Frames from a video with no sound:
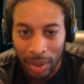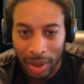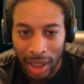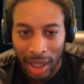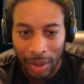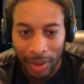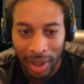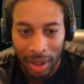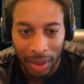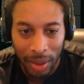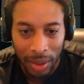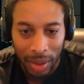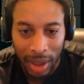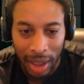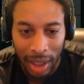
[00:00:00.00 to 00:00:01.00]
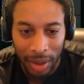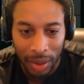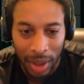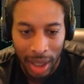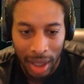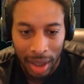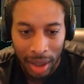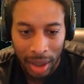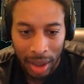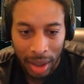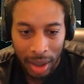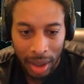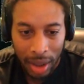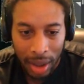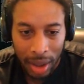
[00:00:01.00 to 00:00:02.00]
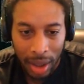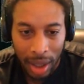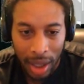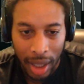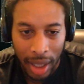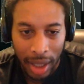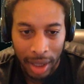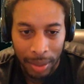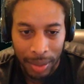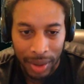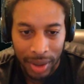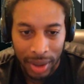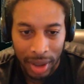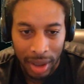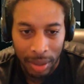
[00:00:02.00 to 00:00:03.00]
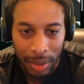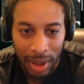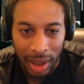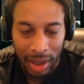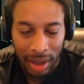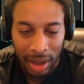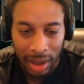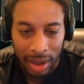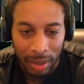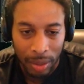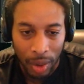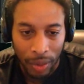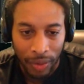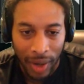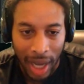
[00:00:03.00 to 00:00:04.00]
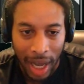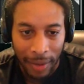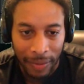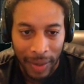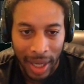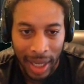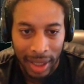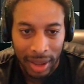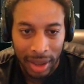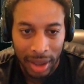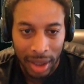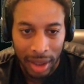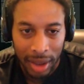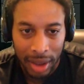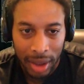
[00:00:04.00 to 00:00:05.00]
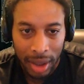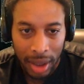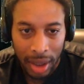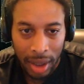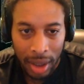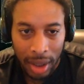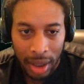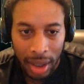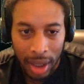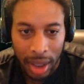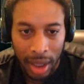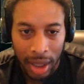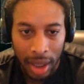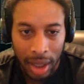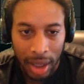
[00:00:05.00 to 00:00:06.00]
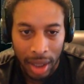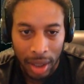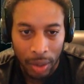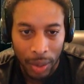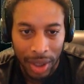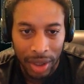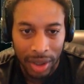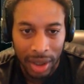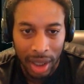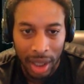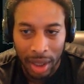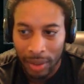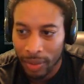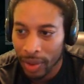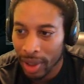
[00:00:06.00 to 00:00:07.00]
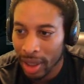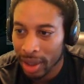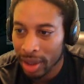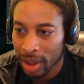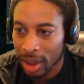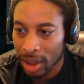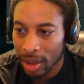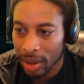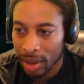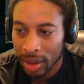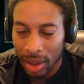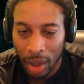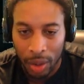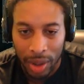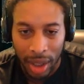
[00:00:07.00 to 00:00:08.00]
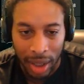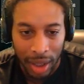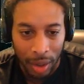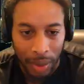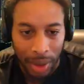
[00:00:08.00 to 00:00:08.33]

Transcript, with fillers: Can I reload? Can I do that? Uh, let me see. Let me just just some more five five six. And what do you say for that shit? Oh yeah, there we